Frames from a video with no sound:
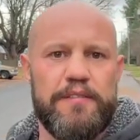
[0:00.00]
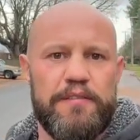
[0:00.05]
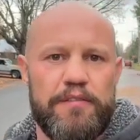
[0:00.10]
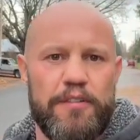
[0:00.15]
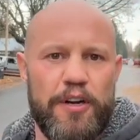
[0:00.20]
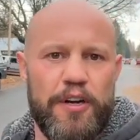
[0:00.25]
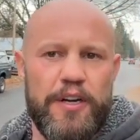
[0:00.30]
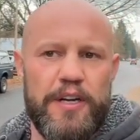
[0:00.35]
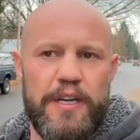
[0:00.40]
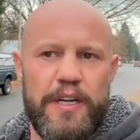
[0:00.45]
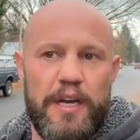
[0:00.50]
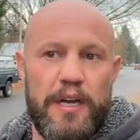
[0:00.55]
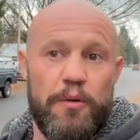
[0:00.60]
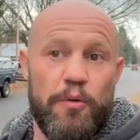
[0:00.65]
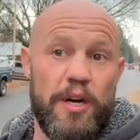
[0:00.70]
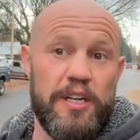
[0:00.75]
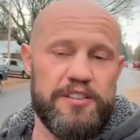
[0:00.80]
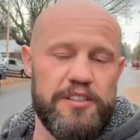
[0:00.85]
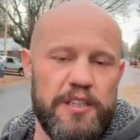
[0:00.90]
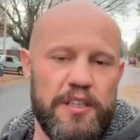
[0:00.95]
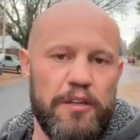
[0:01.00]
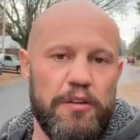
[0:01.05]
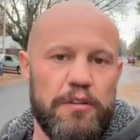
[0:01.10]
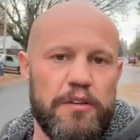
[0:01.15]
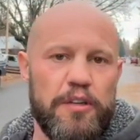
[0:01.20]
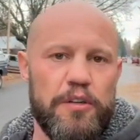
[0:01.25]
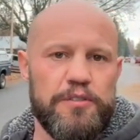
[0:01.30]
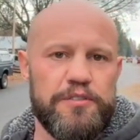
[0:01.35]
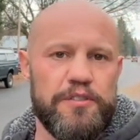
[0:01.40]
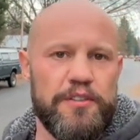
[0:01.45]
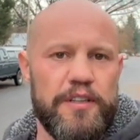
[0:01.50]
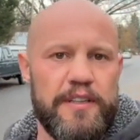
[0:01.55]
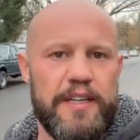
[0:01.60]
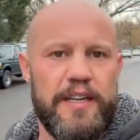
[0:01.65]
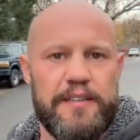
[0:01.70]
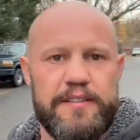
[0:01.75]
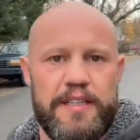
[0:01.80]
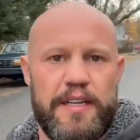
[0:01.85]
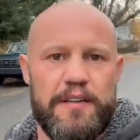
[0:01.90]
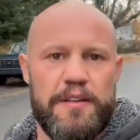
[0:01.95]
We're actually a little closer to
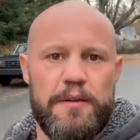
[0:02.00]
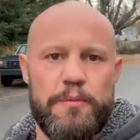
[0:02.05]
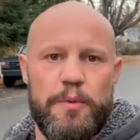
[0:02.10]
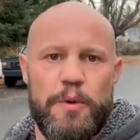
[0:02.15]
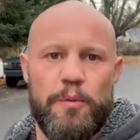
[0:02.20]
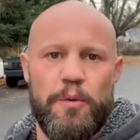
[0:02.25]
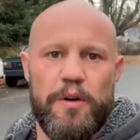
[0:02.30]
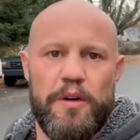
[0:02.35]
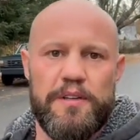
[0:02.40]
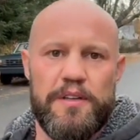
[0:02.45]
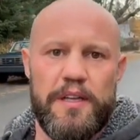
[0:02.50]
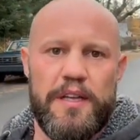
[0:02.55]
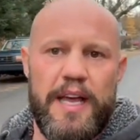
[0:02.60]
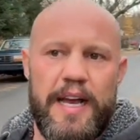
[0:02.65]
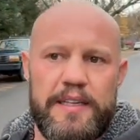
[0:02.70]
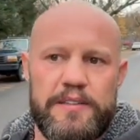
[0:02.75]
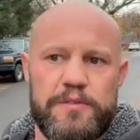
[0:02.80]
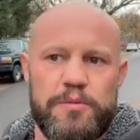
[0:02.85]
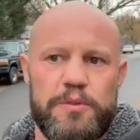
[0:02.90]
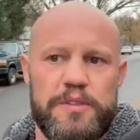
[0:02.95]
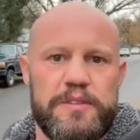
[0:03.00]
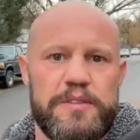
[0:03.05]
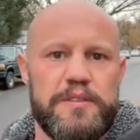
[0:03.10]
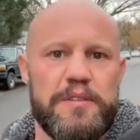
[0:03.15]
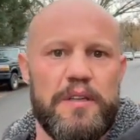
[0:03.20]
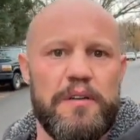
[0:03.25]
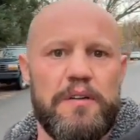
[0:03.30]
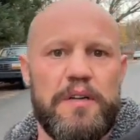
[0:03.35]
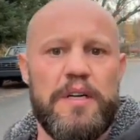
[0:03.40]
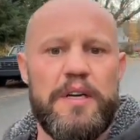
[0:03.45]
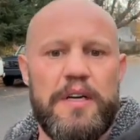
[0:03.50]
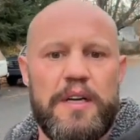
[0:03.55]
downtown than we were on the last one, so